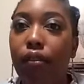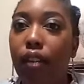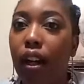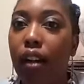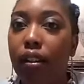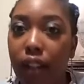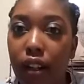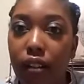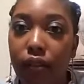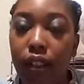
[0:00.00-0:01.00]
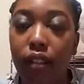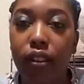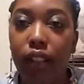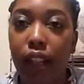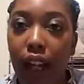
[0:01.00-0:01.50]
our downfalls
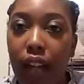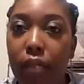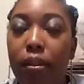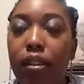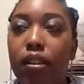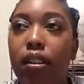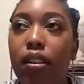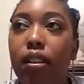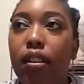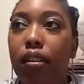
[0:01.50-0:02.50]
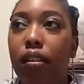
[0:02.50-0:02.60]
that happens. You